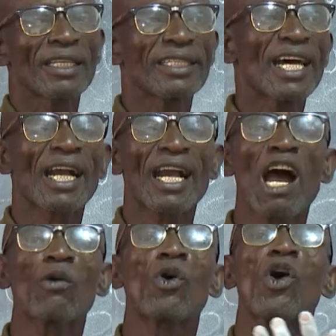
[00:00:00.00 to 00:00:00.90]
the
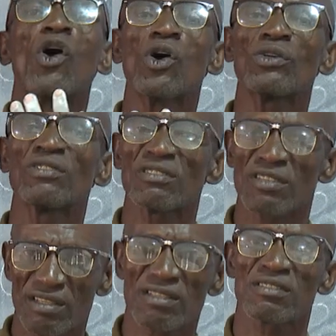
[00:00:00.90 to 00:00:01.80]
cow
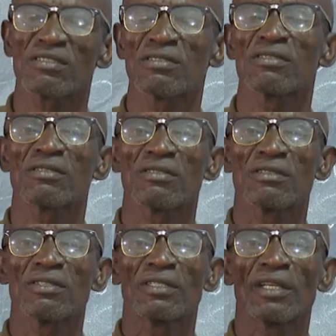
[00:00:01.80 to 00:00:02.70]
horns,
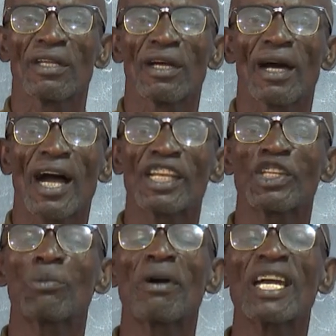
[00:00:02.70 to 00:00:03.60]
and
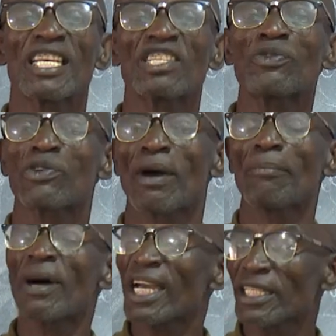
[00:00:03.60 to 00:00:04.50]
you buy as if you are
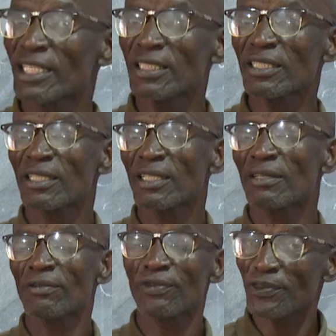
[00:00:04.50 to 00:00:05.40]
buying
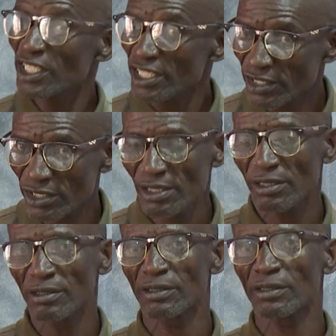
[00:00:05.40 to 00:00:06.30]
fish.
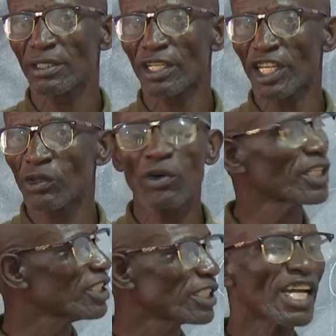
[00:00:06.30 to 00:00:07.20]
Enkoko
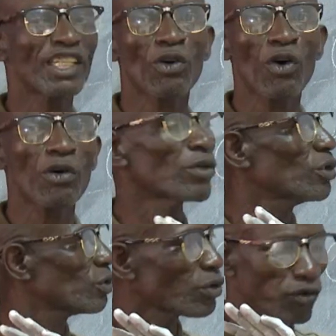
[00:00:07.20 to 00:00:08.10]
nizitandiko
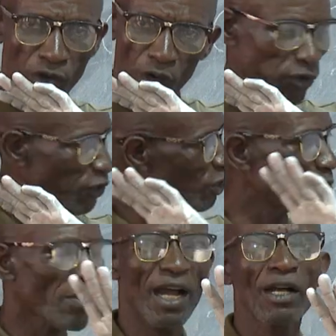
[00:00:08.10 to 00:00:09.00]

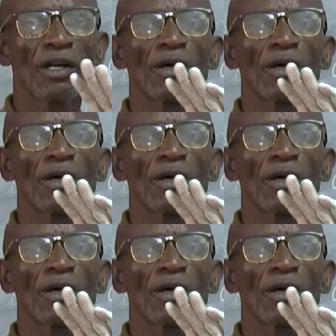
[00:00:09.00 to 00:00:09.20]
okufuluma.